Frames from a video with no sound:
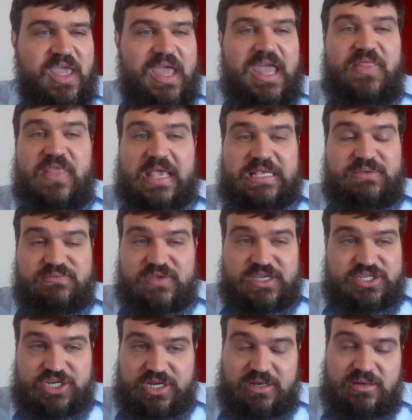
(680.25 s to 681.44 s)
In this
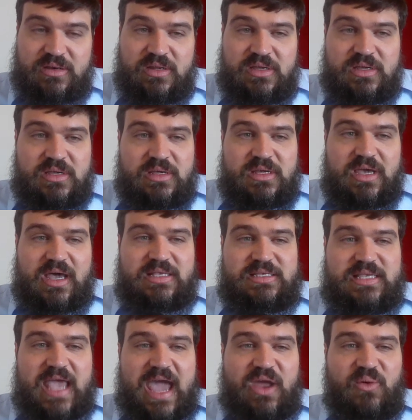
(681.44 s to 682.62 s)
vision,
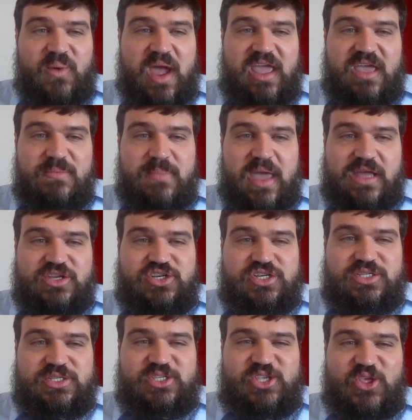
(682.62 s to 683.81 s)
Zechariah
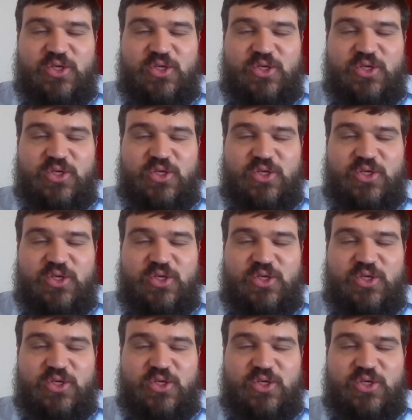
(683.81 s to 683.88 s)
imagines